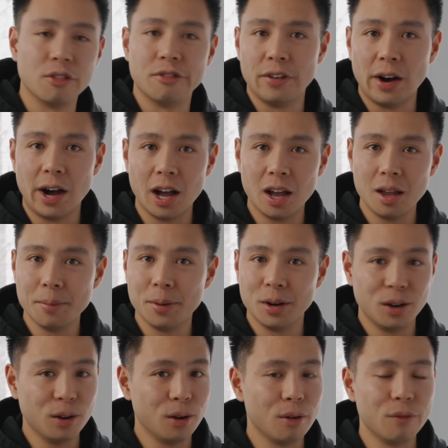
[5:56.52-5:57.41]
the vibe
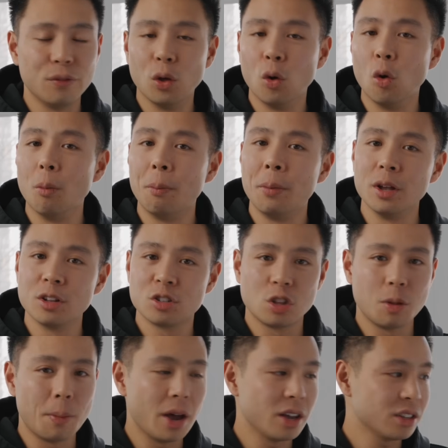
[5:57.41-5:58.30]
of the whole
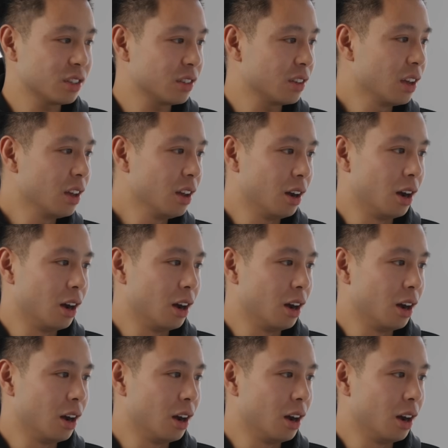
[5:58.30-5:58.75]
pitch the best.